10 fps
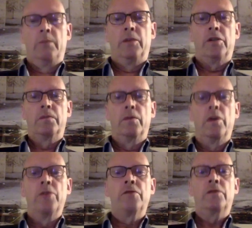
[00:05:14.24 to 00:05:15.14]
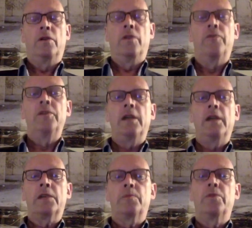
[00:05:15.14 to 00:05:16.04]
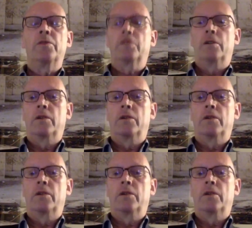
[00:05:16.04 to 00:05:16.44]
because most of the experts